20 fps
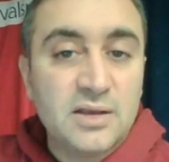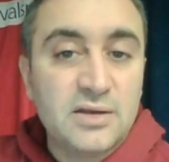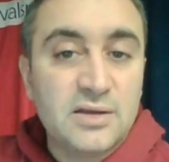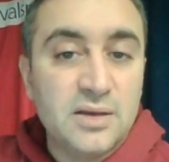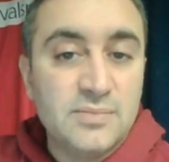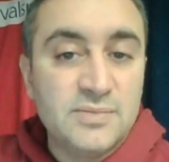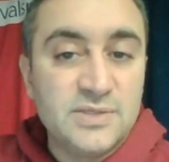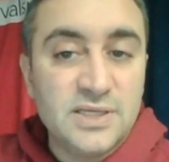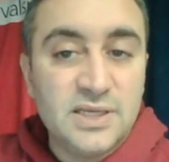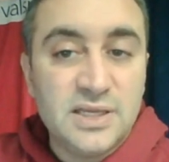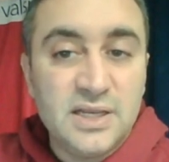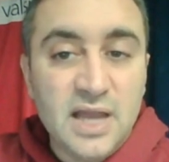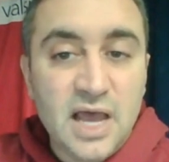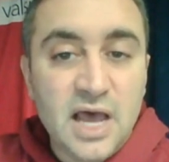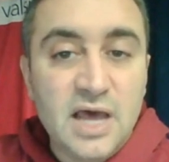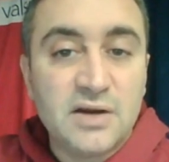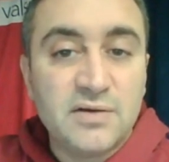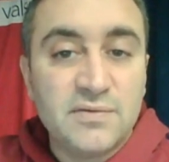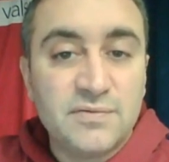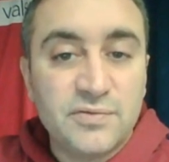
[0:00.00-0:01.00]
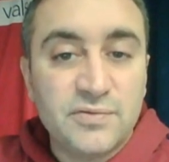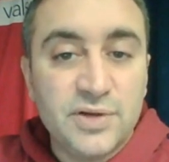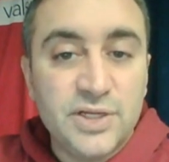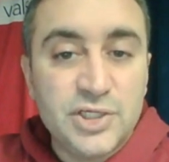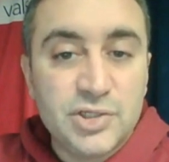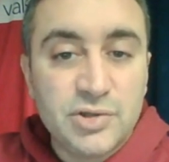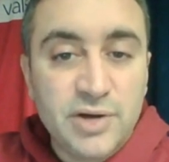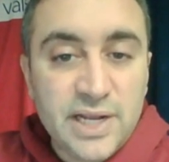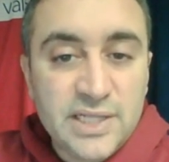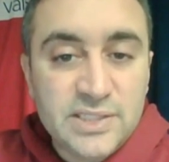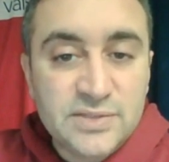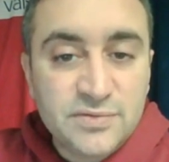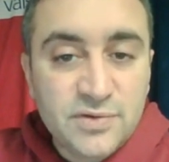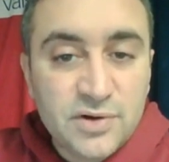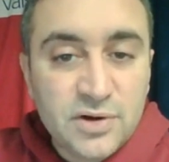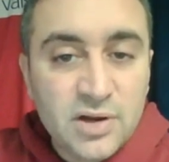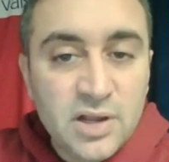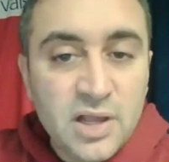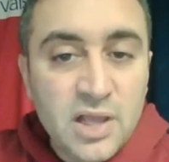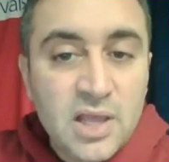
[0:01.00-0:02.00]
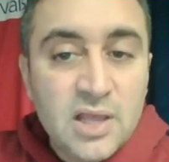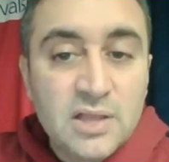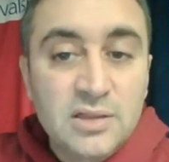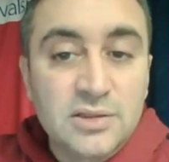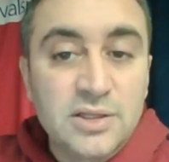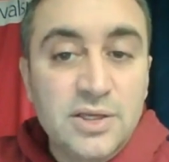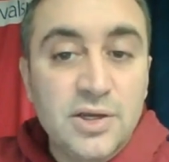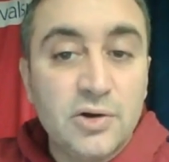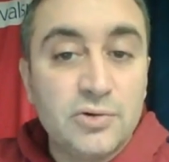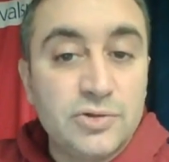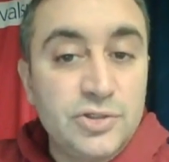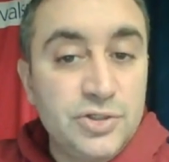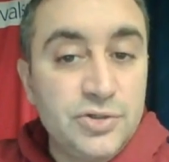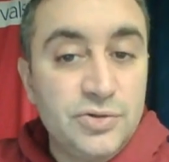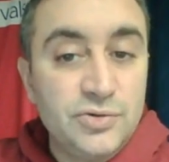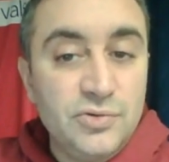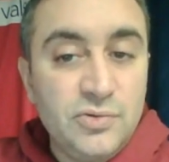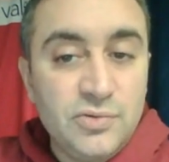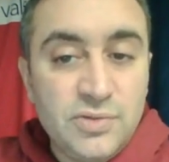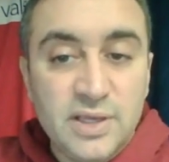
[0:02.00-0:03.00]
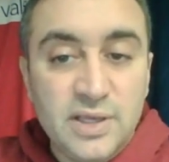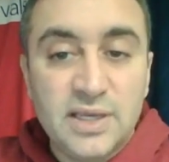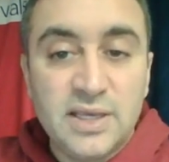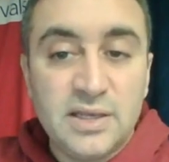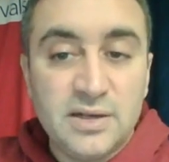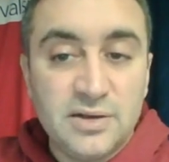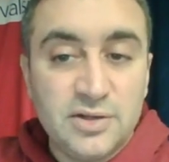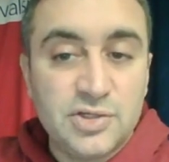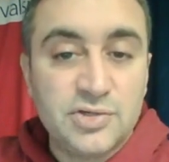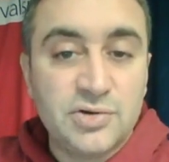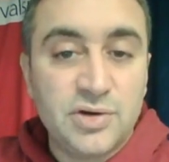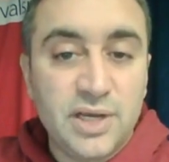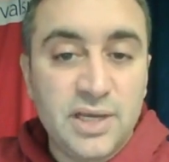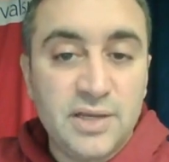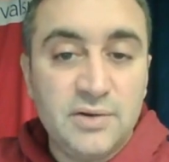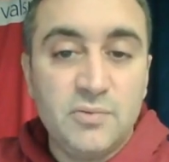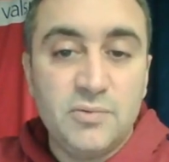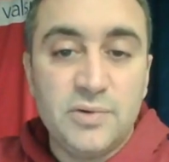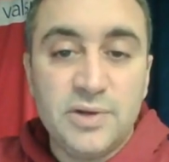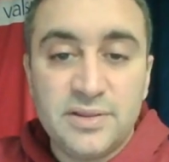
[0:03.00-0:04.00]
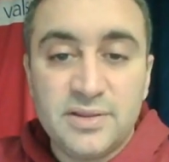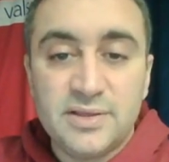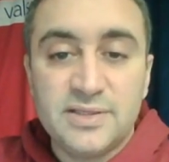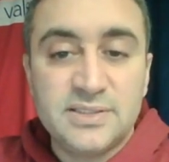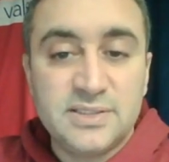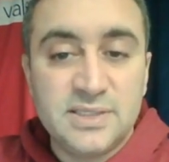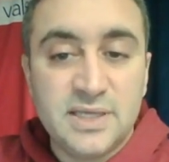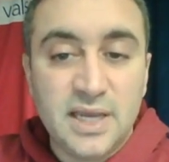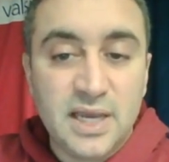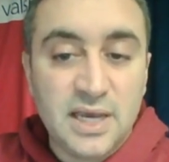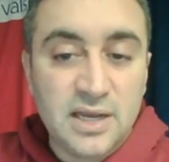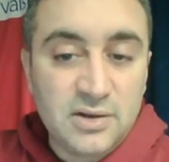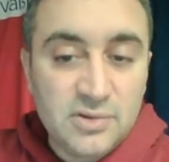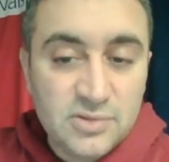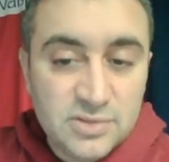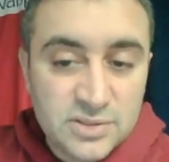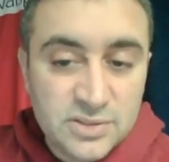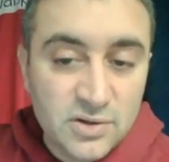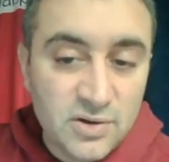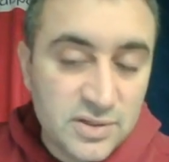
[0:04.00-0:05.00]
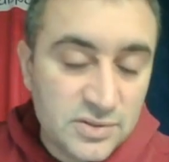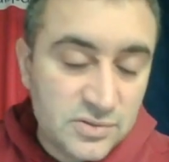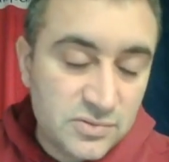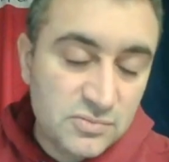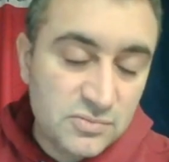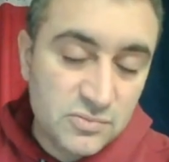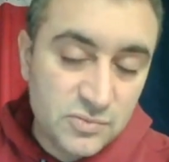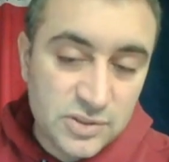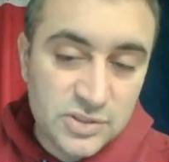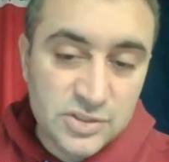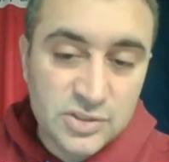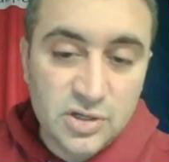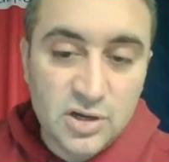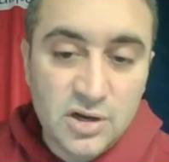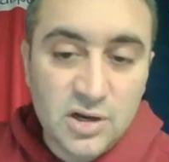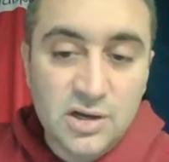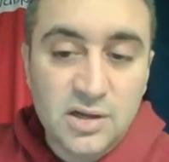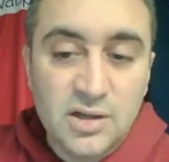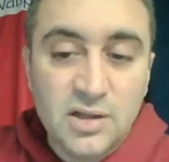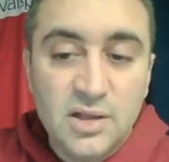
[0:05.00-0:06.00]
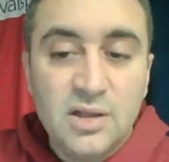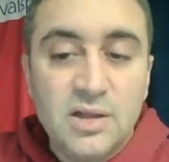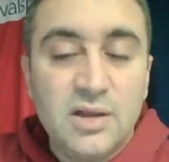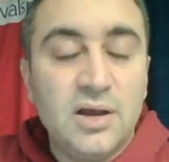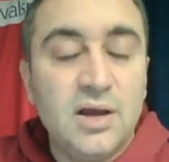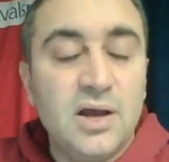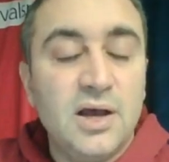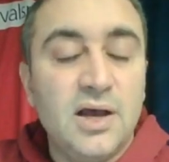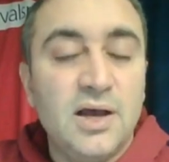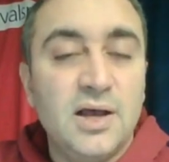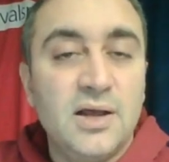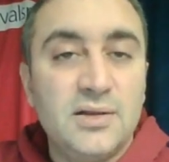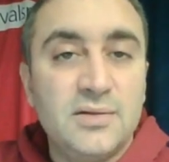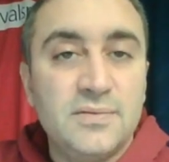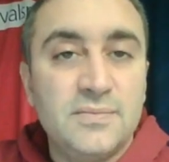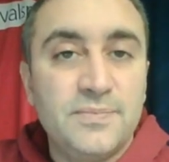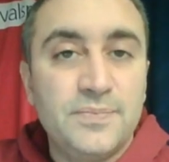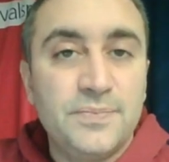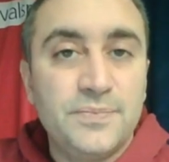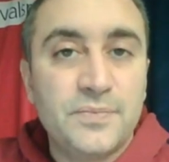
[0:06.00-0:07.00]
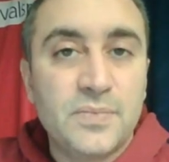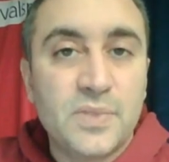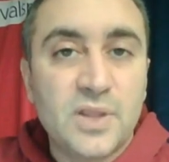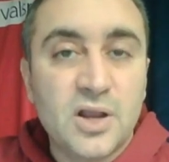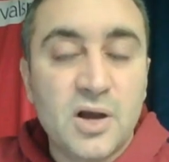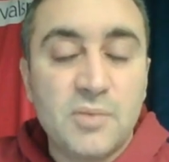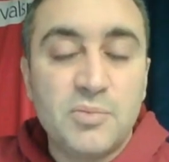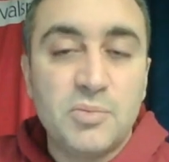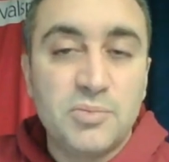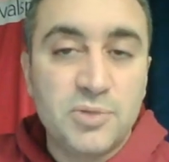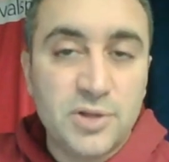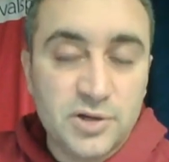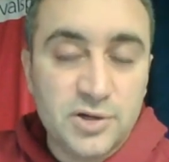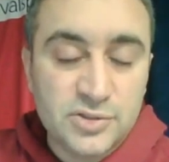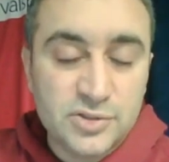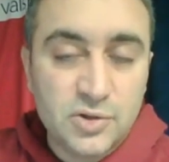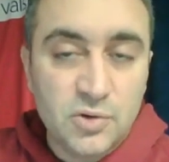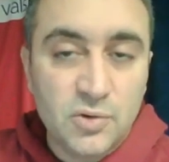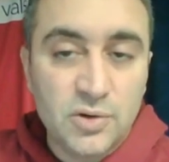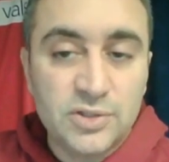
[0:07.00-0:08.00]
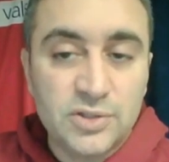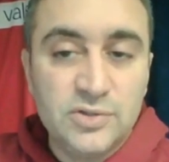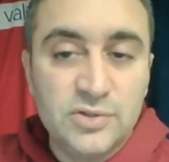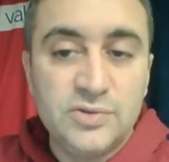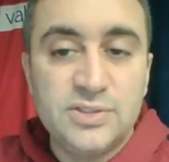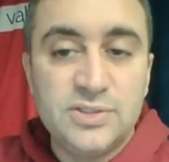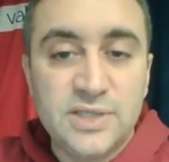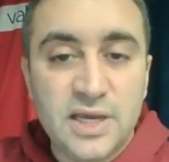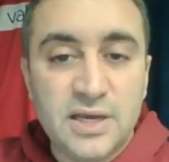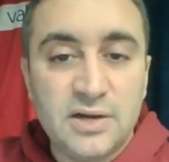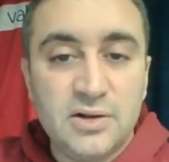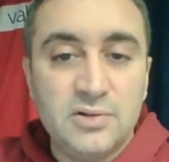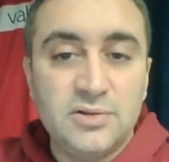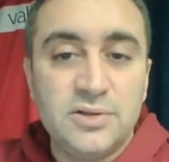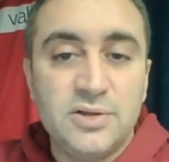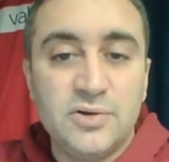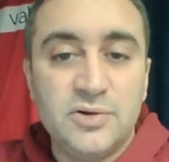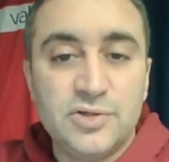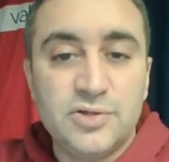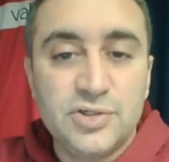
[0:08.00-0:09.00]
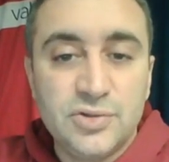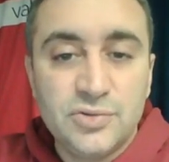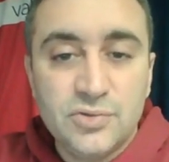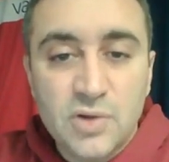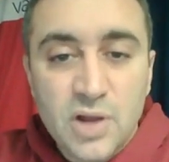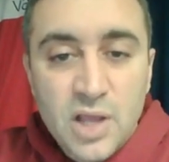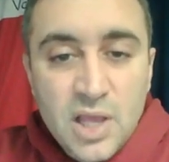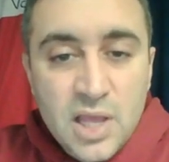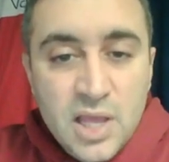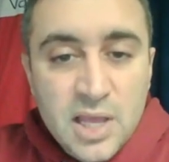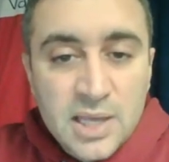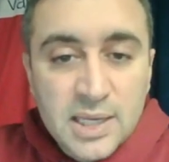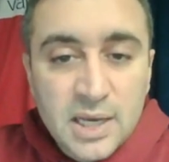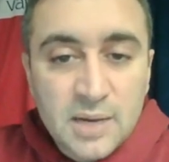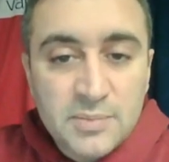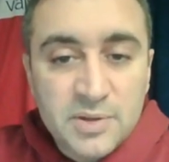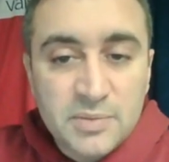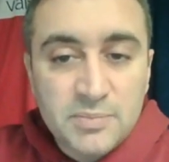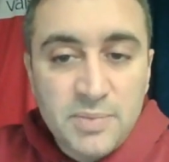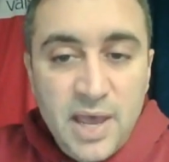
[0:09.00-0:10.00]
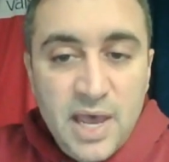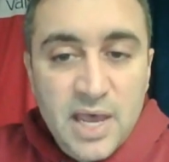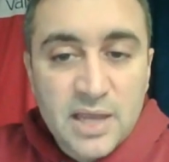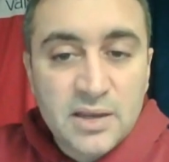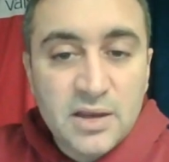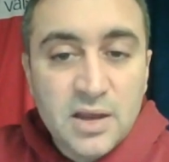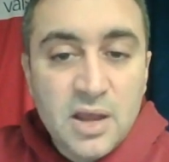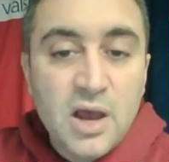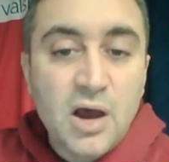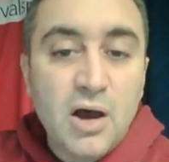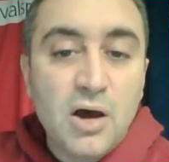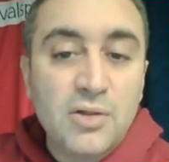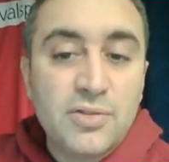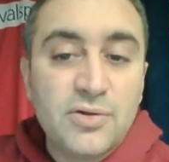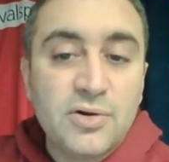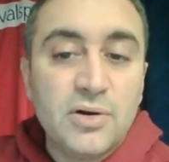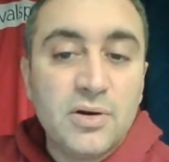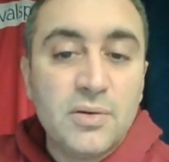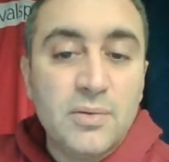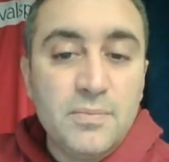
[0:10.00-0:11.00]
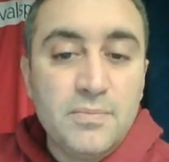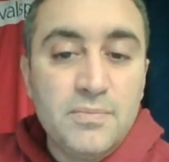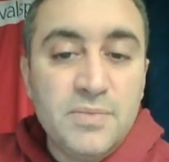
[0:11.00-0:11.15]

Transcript: comes in on a free transfer. Leo Chu, they get in a trade with Seattle. So as we saw a couple players going to Seattle, Leo Chu coming back. Other